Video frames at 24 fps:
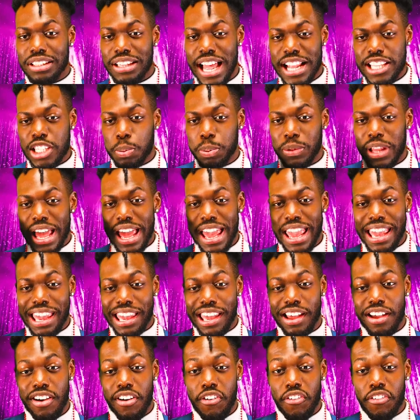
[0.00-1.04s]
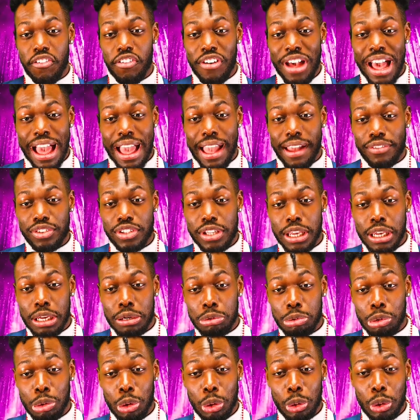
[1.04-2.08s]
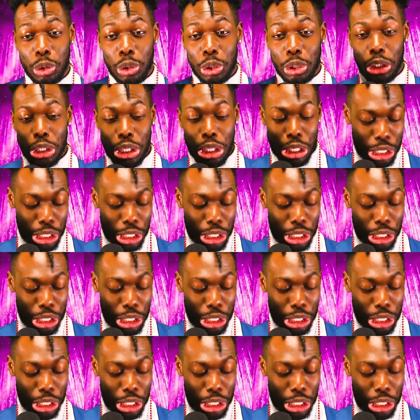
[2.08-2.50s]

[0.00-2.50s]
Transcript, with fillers: Let's play five second rule.